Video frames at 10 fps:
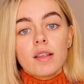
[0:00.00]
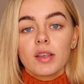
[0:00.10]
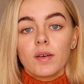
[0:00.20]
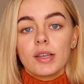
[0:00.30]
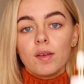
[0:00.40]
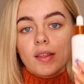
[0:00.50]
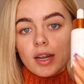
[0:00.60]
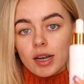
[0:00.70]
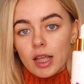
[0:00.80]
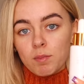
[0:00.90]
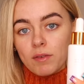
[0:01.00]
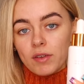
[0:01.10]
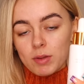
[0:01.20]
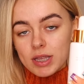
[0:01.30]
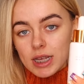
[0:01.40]
So I'd use then I'd like my
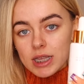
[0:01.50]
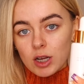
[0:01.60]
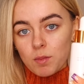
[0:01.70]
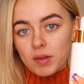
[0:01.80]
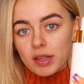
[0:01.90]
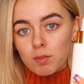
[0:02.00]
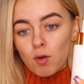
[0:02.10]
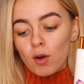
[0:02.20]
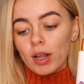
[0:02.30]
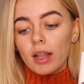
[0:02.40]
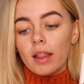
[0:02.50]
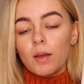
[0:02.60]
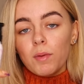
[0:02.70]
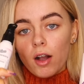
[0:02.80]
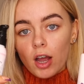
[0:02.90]
vitamin C serums in the morning and
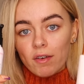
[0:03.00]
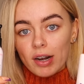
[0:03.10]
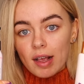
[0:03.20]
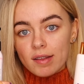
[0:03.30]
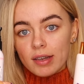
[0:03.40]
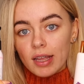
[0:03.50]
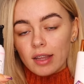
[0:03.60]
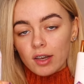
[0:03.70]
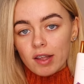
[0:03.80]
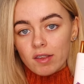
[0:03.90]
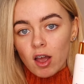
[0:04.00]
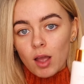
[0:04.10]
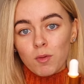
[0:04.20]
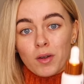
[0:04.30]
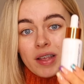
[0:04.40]
then my hyaluronic acid in the night
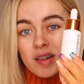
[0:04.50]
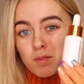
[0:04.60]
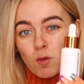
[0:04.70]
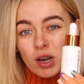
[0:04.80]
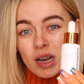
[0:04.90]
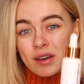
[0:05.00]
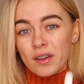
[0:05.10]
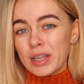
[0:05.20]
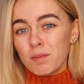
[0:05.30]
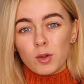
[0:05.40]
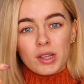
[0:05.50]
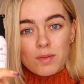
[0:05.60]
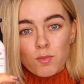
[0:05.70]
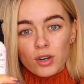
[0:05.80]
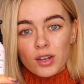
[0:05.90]
time, or this morning and night, or
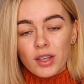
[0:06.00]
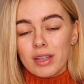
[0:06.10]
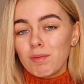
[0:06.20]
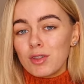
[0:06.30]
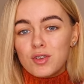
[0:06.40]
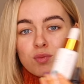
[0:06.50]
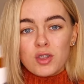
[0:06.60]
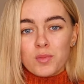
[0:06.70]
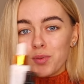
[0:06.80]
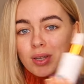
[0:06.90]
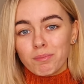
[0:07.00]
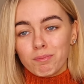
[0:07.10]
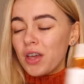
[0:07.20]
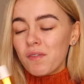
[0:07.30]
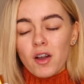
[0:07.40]
this morning and night. I just switch between
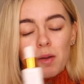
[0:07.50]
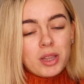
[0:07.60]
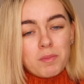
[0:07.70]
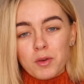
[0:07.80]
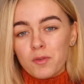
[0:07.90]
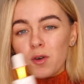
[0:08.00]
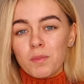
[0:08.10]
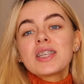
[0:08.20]
whichever I'm in the mood for.